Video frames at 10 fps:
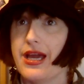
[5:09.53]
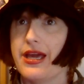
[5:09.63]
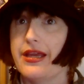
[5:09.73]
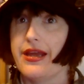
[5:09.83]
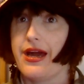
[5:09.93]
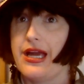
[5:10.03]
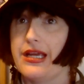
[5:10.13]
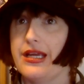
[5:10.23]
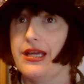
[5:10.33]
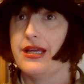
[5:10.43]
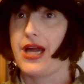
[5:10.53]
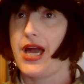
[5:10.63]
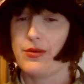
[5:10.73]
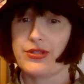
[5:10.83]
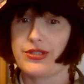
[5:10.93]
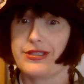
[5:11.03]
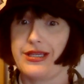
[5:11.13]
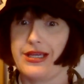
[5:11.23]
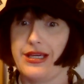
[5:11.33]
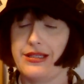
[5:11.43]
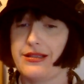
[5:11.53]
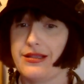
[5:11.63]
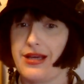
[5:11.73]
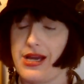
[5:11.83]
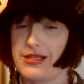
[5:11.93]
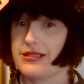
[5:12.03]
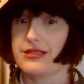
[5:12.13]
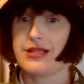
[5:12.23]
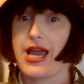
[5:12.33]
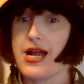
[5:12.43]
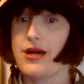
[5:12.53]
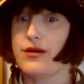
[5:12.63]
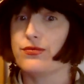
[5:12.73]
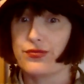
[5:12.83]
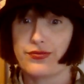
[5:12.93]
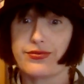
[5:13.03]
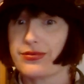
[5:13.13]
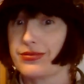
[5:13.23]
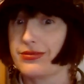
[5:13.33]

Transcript: and I was just a kid, and I didn't have